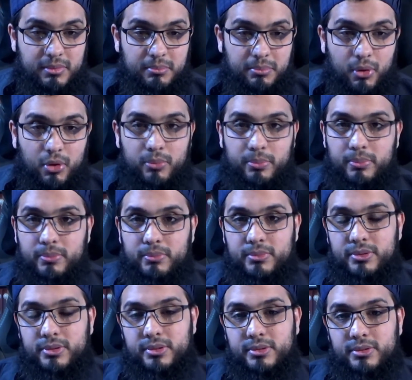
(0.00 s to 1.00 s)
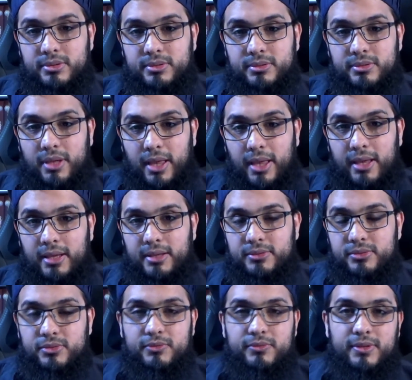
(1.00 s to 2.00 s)
boar hair and
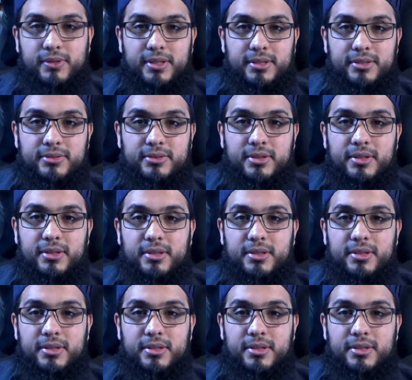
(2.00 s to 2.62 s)
stuff like this,